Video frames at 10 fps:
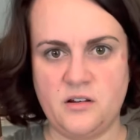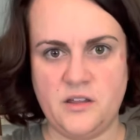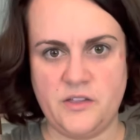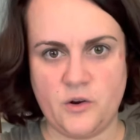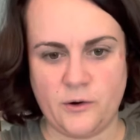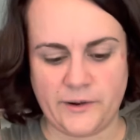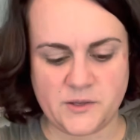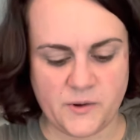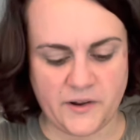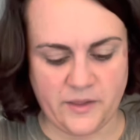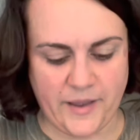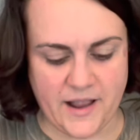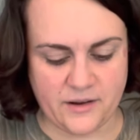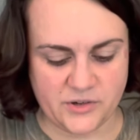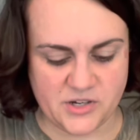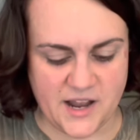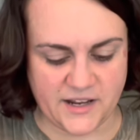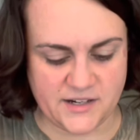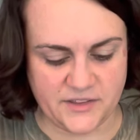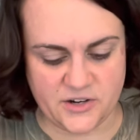and the Norwex one in the back, which I can tell the